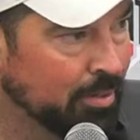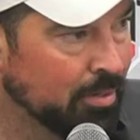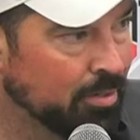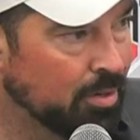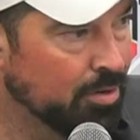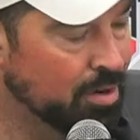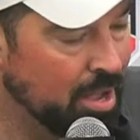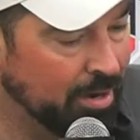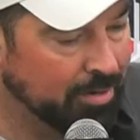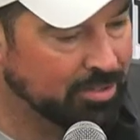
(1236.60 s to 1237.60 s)
You know, you're
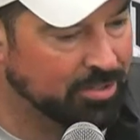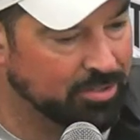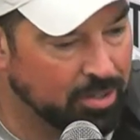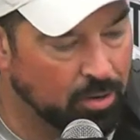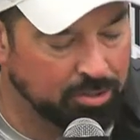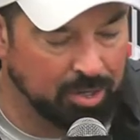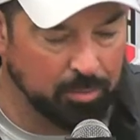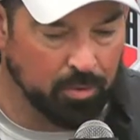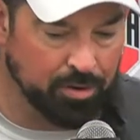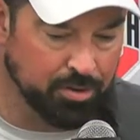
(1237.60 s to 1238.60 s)
not an assistant coach
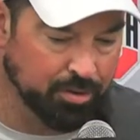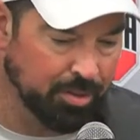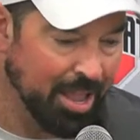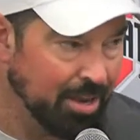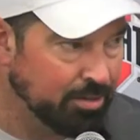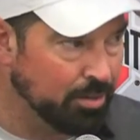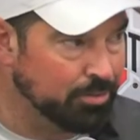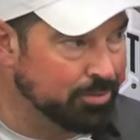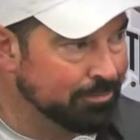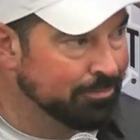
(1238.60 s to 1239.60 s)
anymore. You're the head
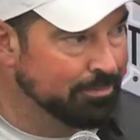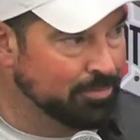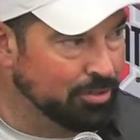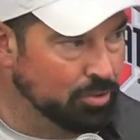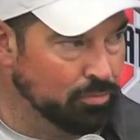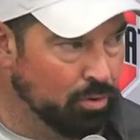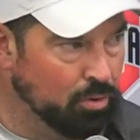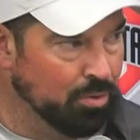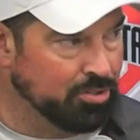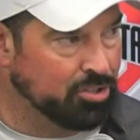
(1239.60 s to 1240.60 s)
coach. So your
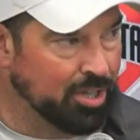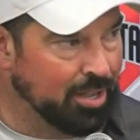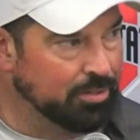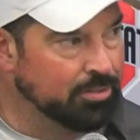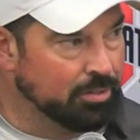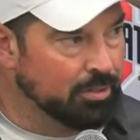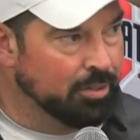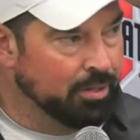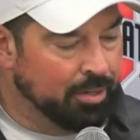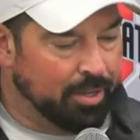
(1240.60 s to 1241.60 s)
role has changed.
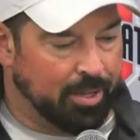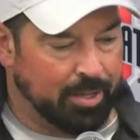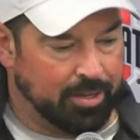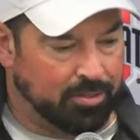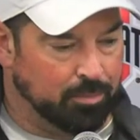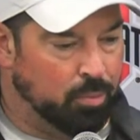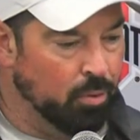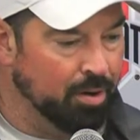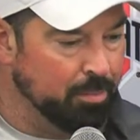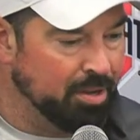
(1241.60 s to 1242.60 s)
And it's
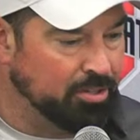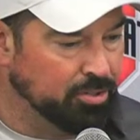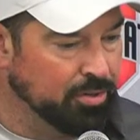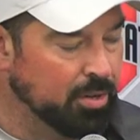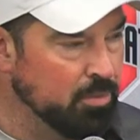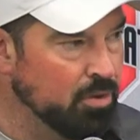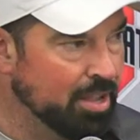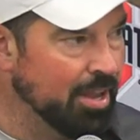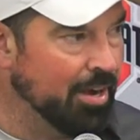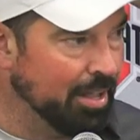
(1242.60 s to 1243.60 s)
important to make sure you're
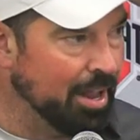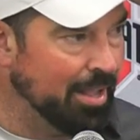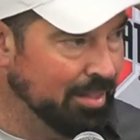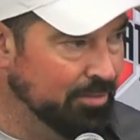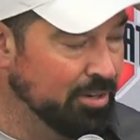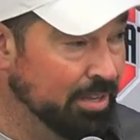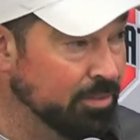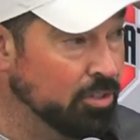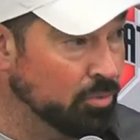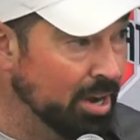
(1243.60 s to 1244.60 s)
communicating at a high level,
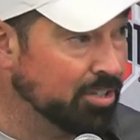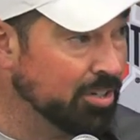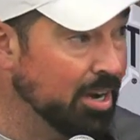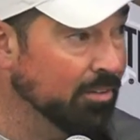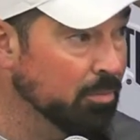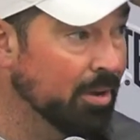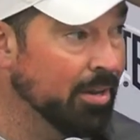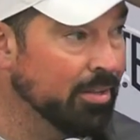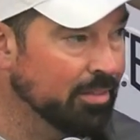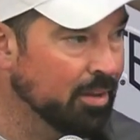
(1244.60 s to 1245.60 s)
giving direction to
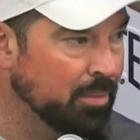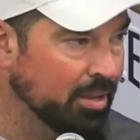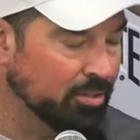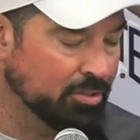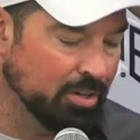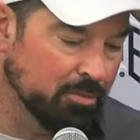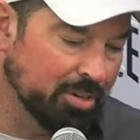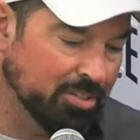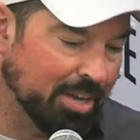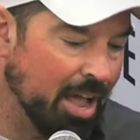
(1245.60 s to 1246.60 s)
everybody, and then making sure
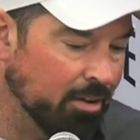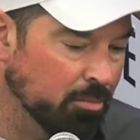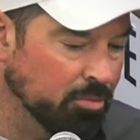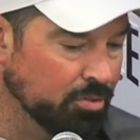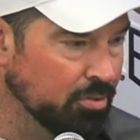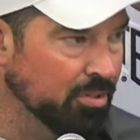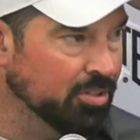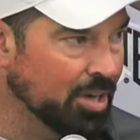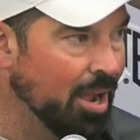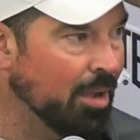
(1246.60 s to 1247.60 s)
everybody's accountable to do their
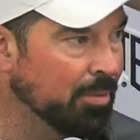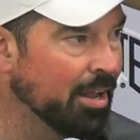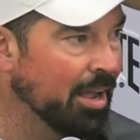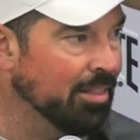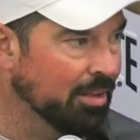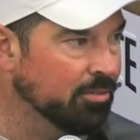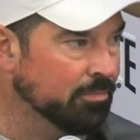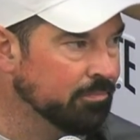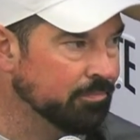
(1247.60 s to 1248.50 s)
job at a high level.